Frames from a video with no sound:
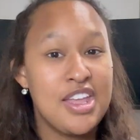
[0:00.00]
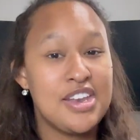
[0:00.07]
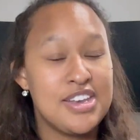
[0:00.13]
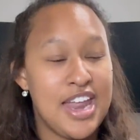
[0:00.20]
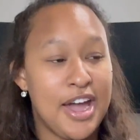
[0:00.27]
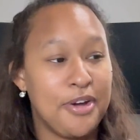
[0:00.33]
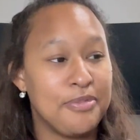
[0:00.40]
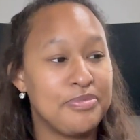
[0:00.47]

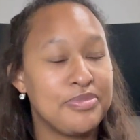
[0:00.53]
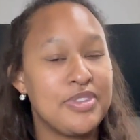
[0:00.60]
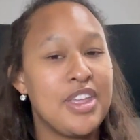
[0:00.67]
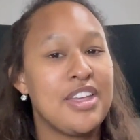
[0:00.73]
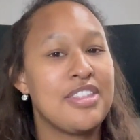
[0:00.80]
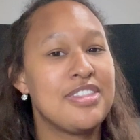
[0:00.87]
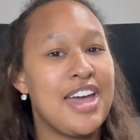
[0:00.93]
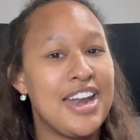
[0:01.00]
Now,
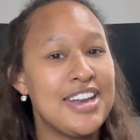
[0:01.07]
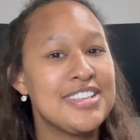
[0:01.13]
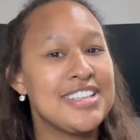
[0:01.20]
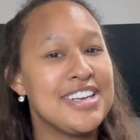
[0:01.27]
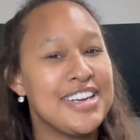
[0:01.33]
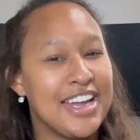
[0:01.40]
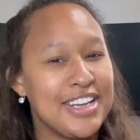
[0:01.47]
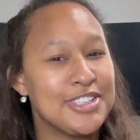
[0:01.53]
that is a
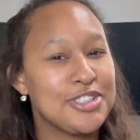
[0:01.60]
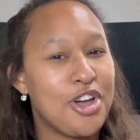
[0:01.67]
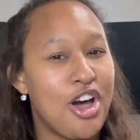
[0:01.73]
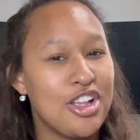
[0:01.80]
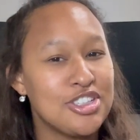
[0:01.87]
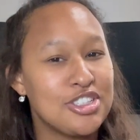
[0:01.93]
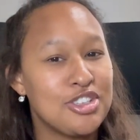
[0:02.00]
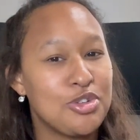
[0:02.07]
nice
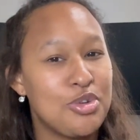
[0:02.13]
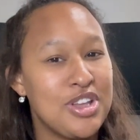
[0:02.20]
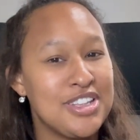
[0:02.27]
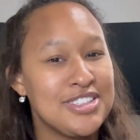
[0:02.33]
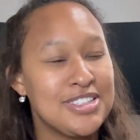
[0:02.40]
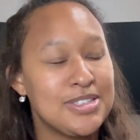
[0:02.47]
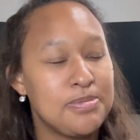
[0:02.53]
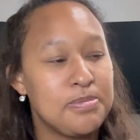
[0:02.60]

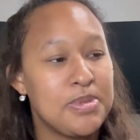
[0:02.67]
consequence